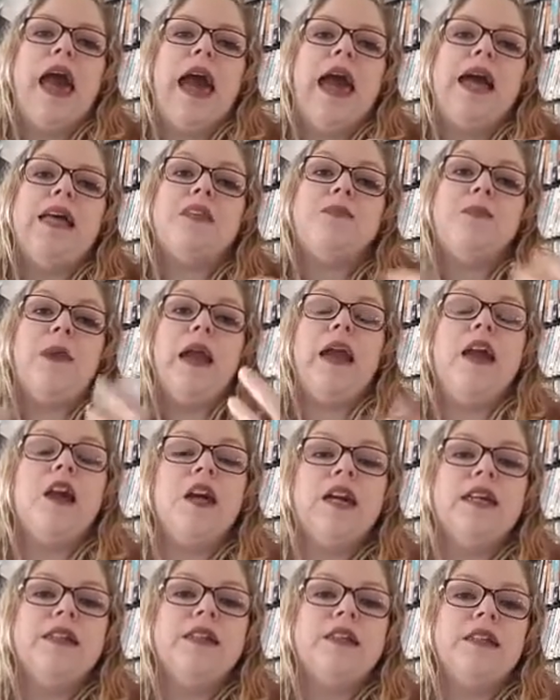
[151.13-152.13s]
as
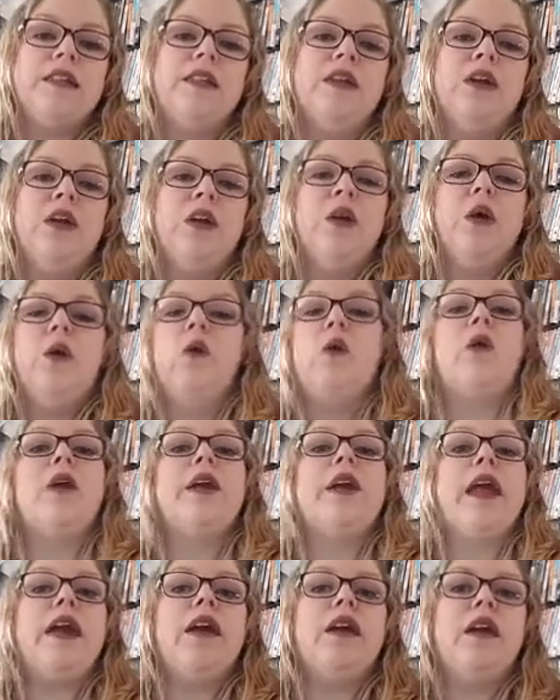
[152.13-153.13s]
parents or
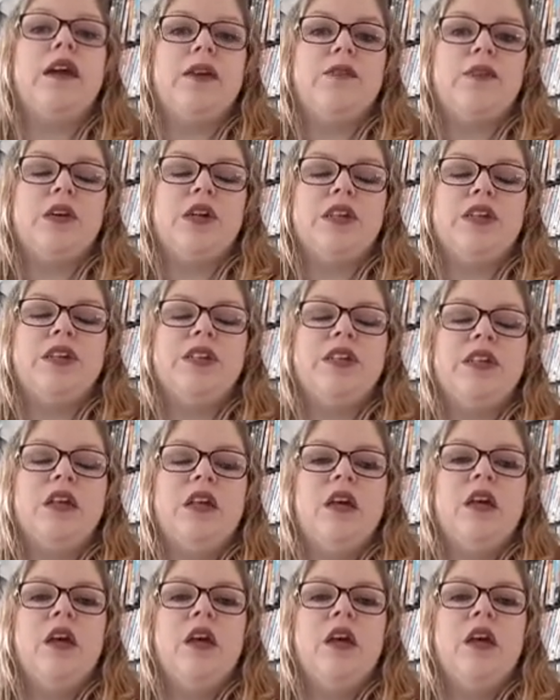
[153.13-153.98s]
caregivers,